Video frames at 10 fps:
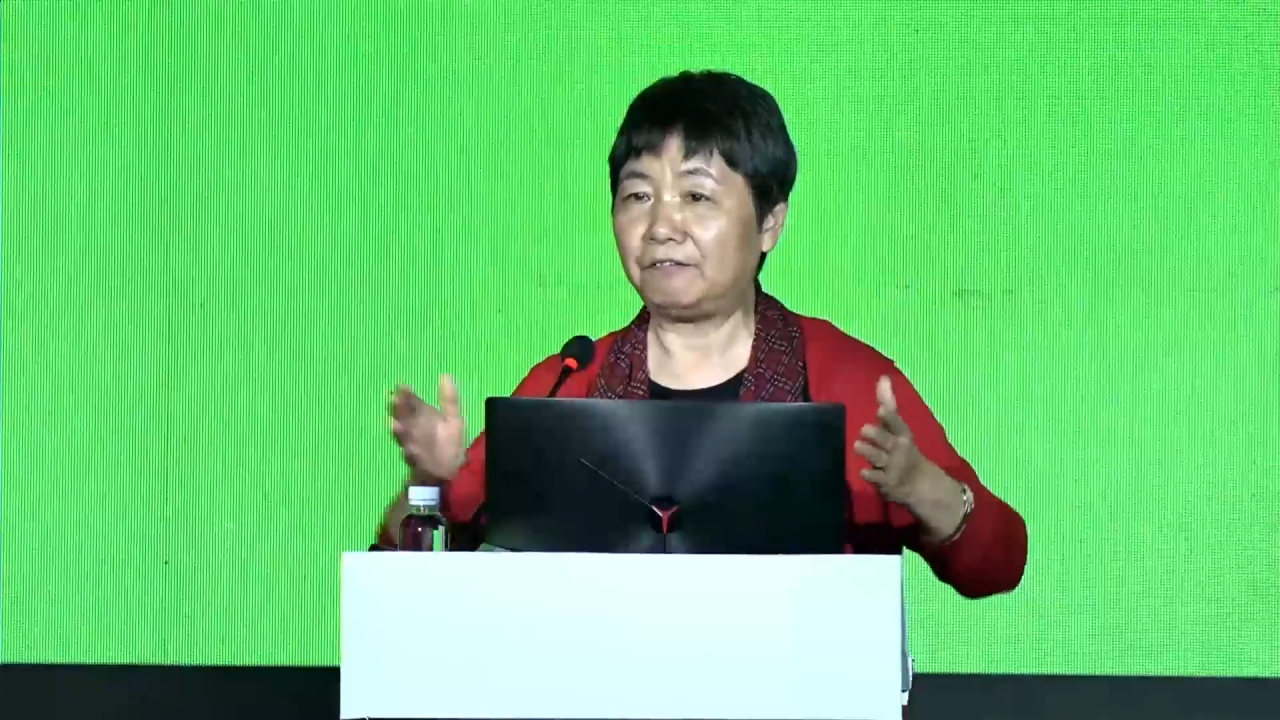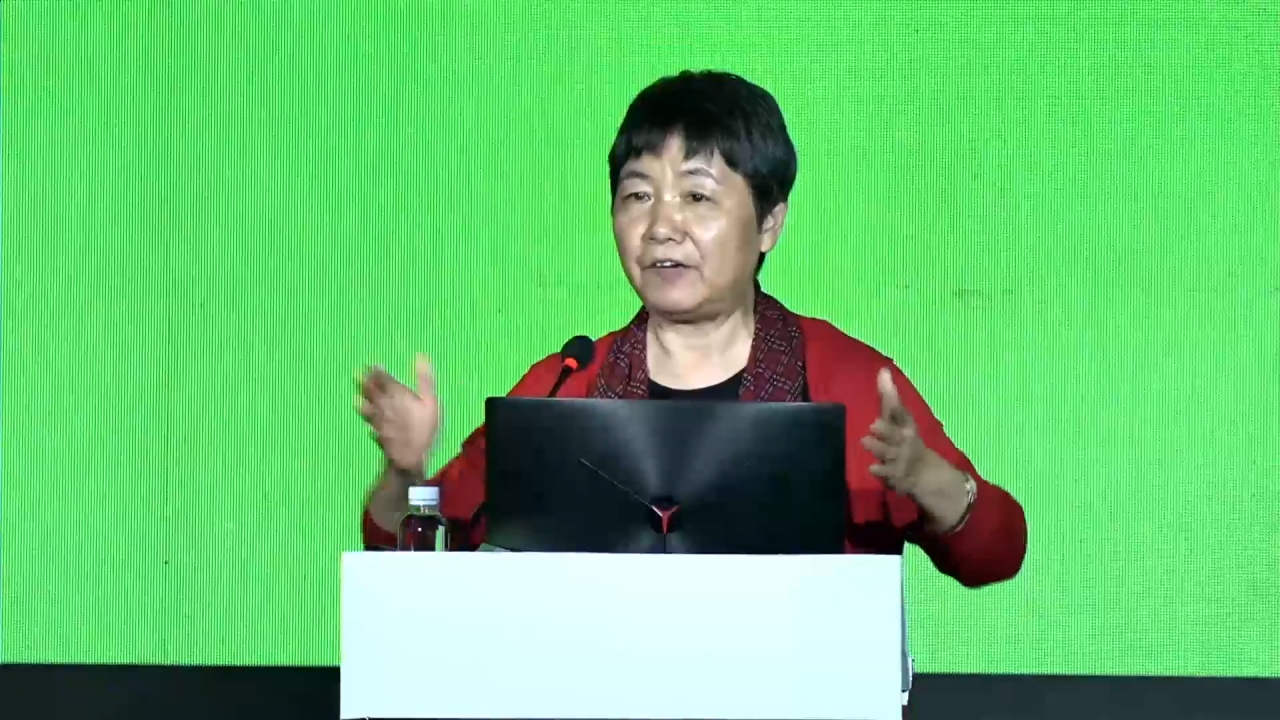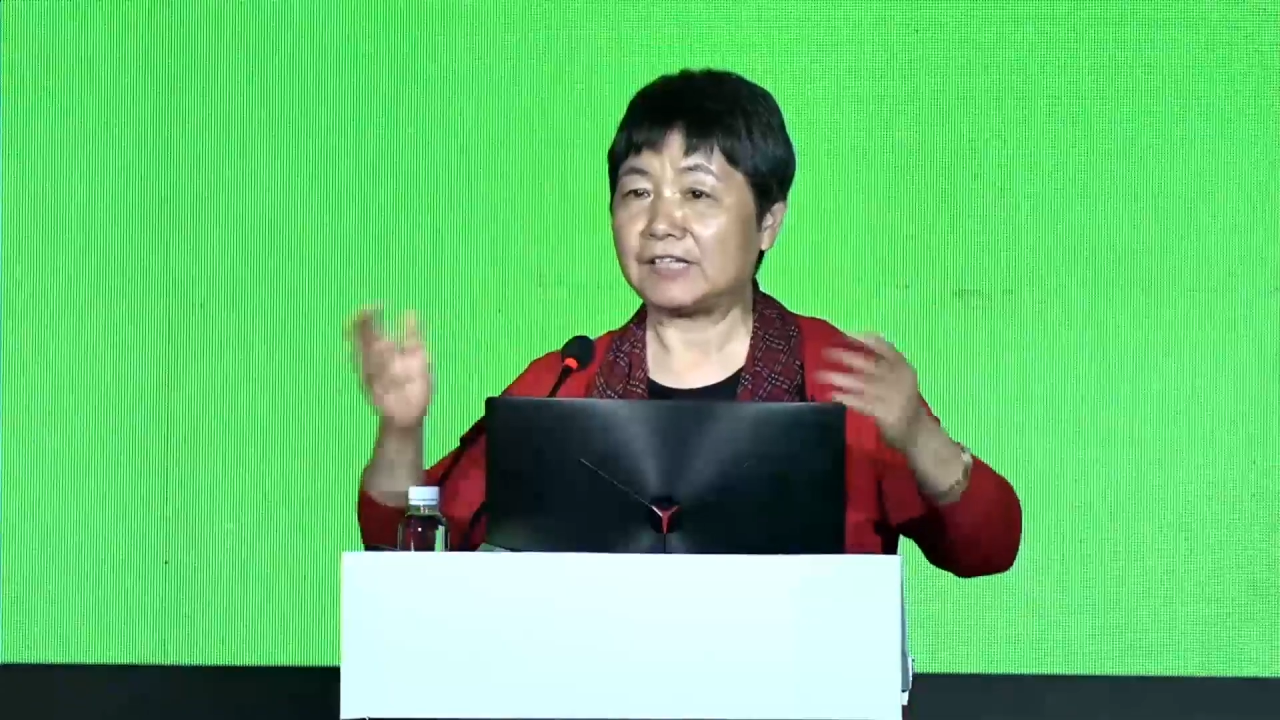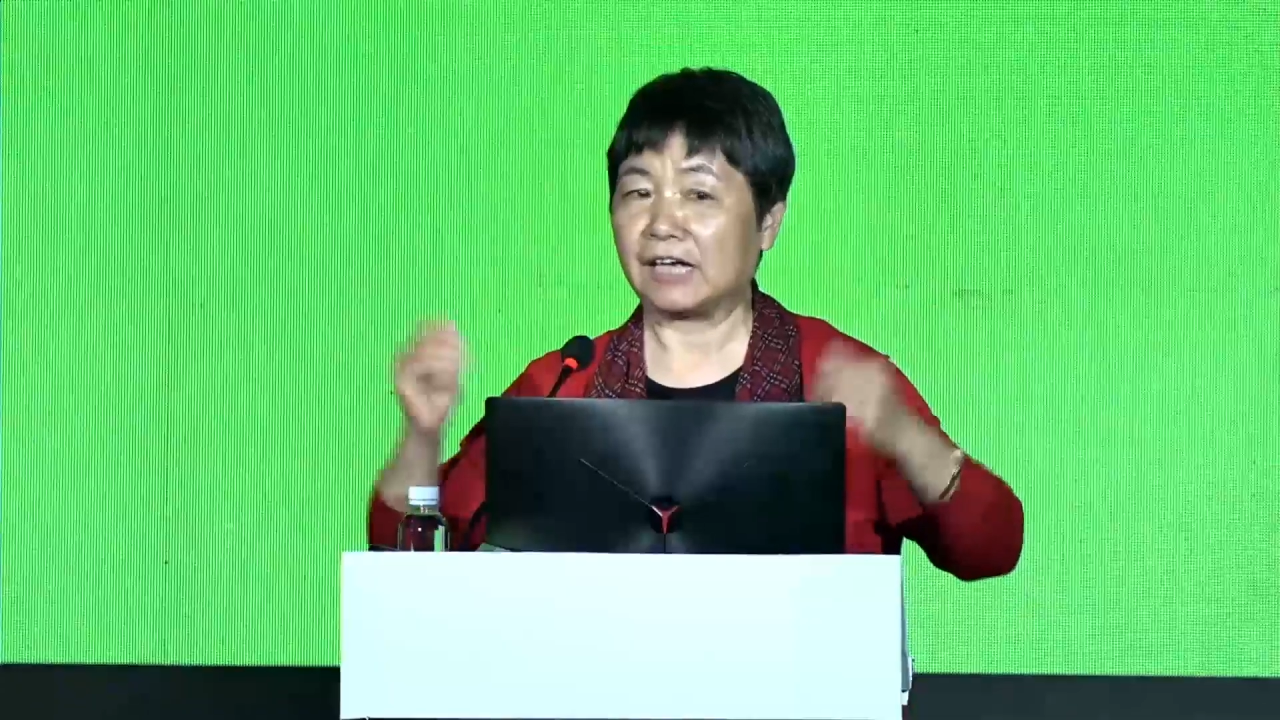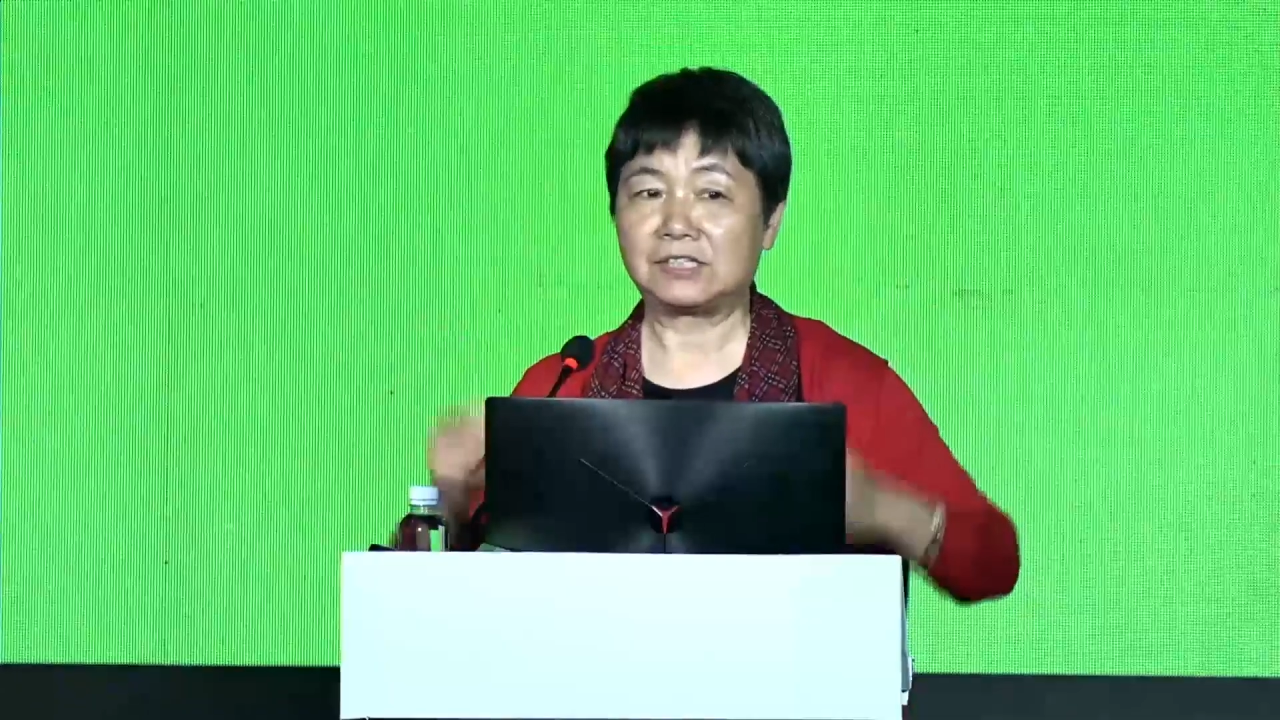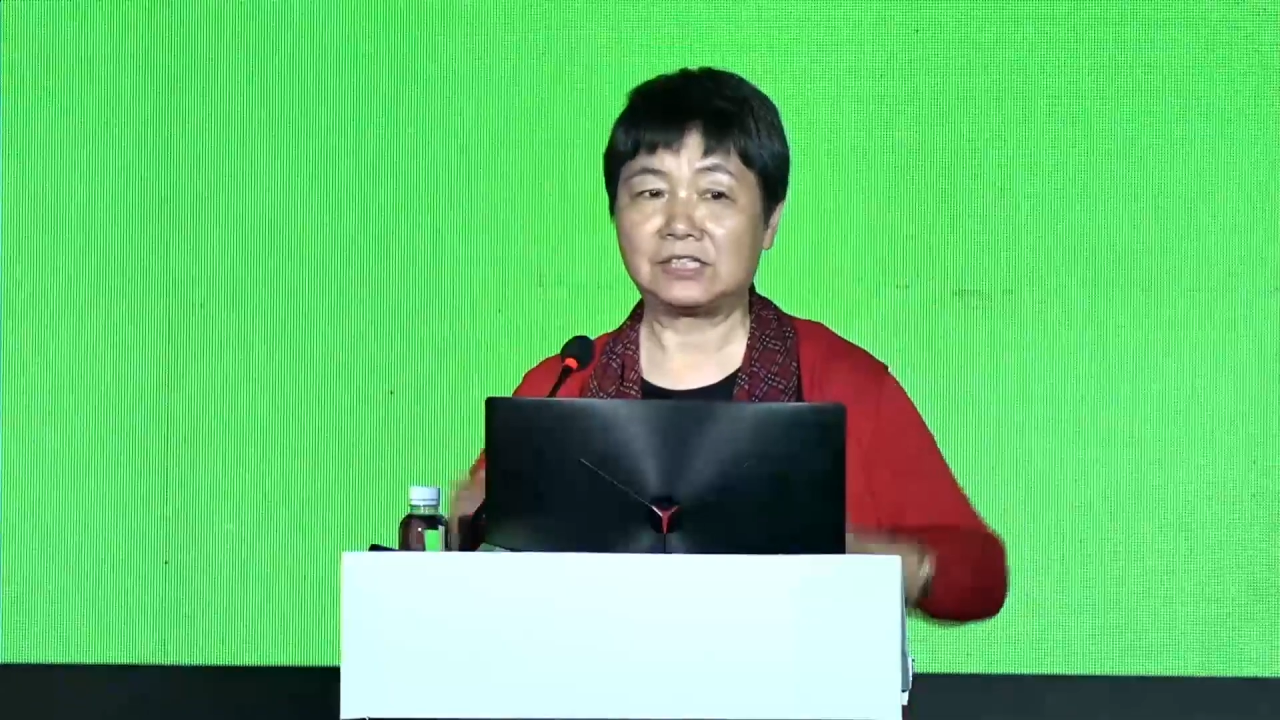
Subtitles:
early in the